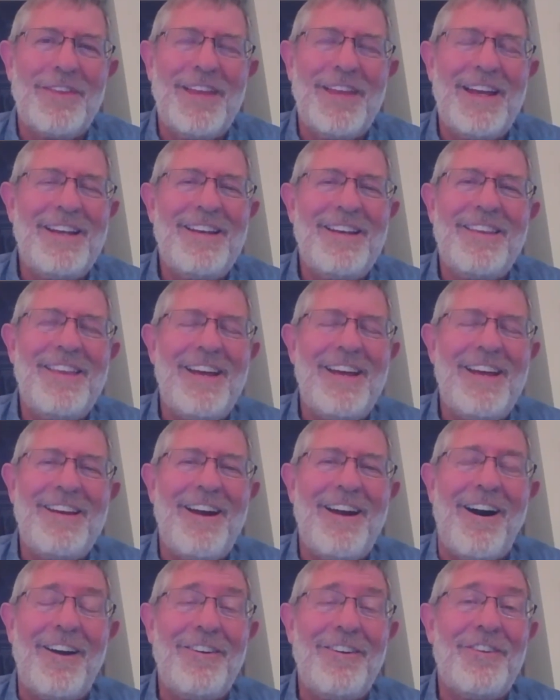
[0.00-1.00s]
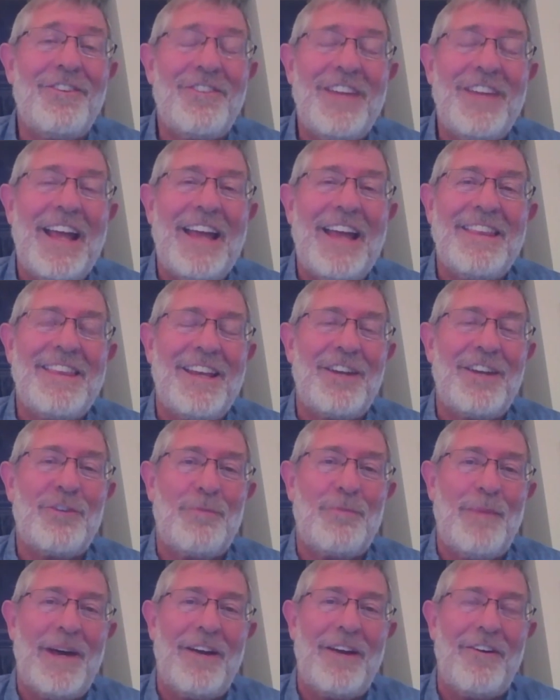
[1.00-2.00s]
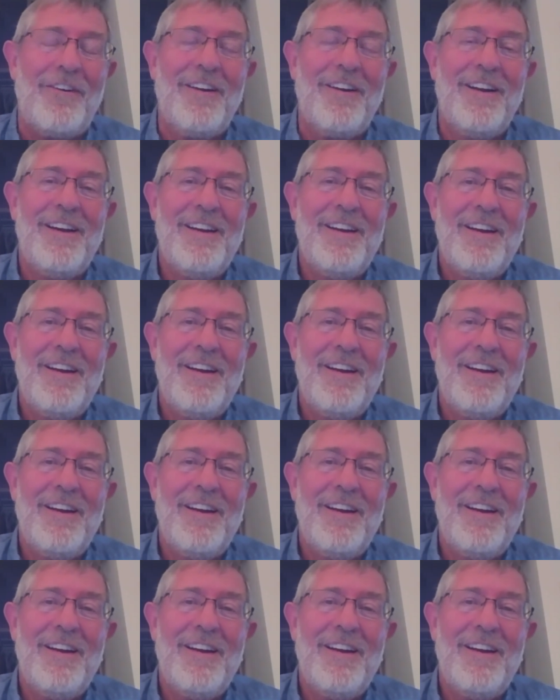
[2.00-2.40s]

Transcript: that understand things better.